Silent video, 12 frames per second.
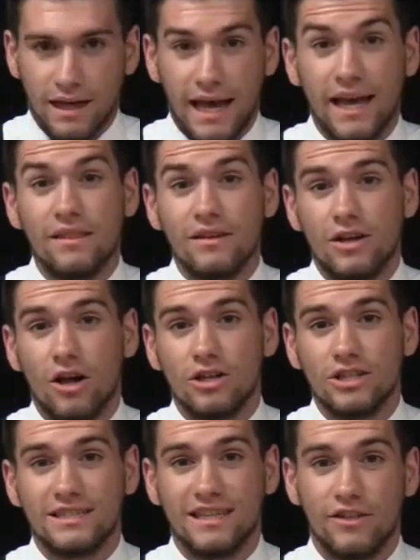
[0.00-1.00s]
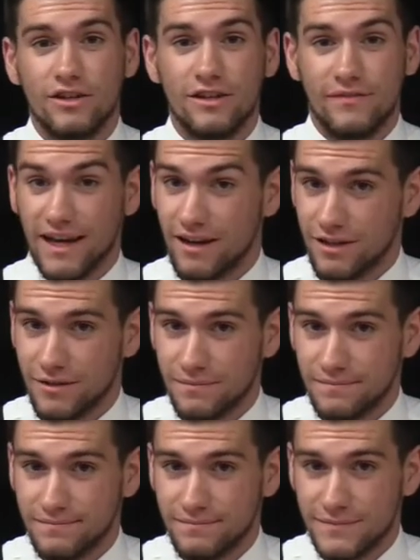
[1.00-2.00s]
And the College of Southern Nevada.
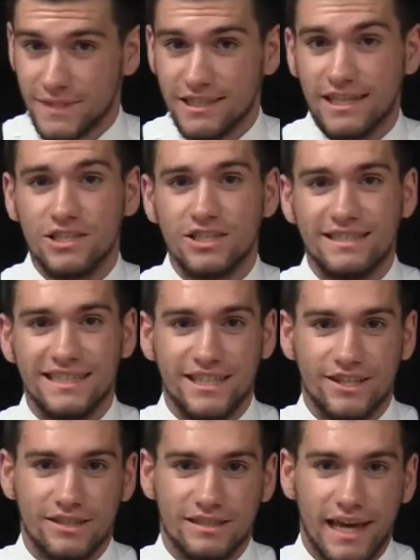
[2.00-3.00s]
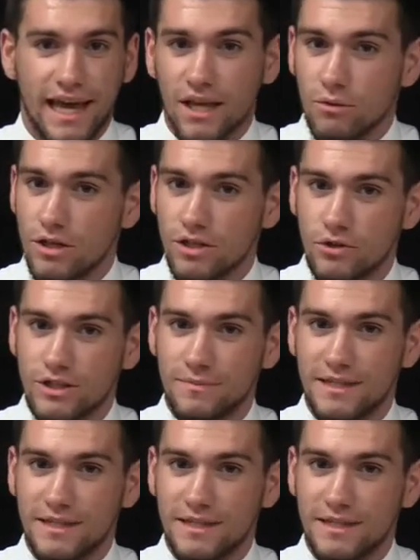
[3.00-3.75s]
Attention seniors, anyone who has